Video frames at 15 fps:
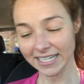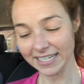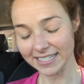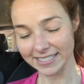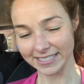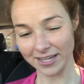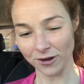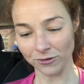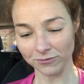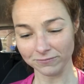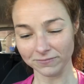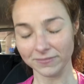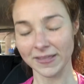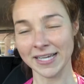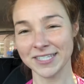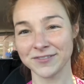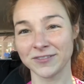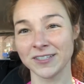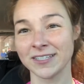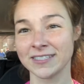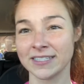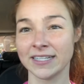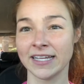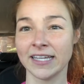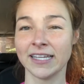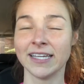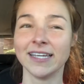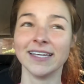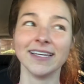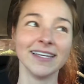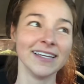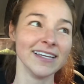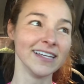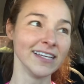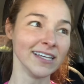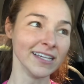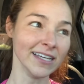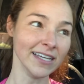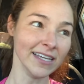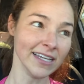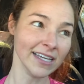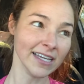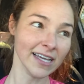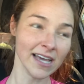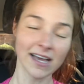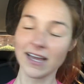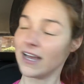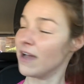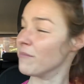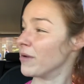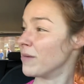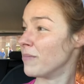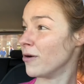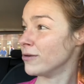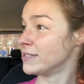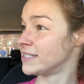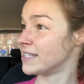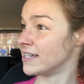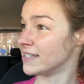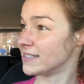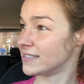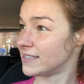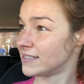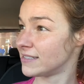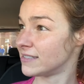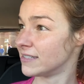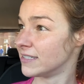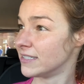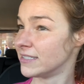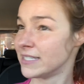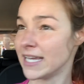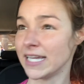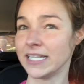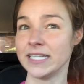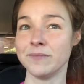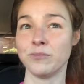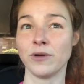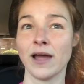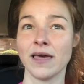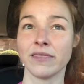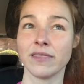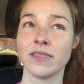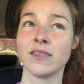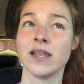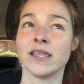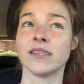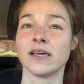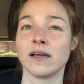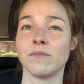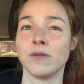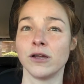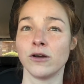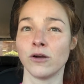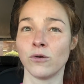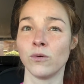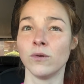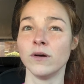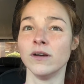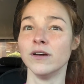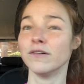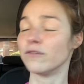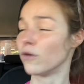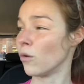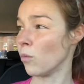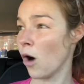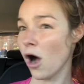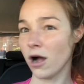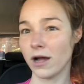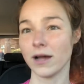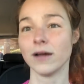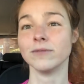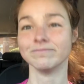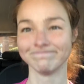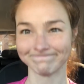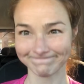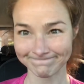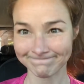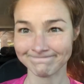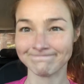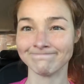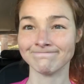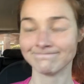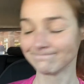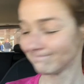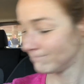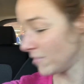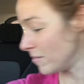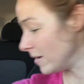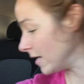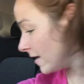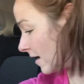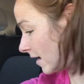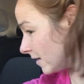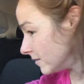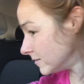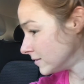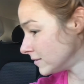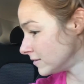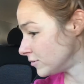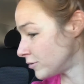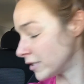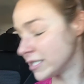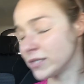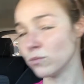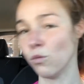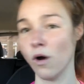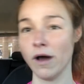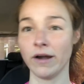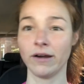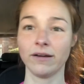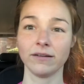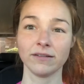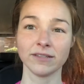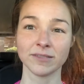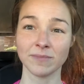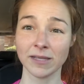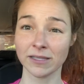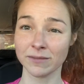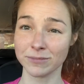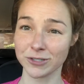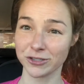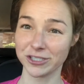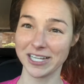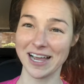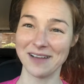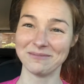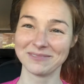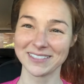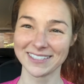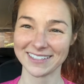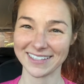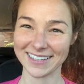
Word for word: So thanks for listening. I'm gonna post this, take a deep breath, and then I think I'm gonna go for a walk. Maybe drink some water because my lips are chapped.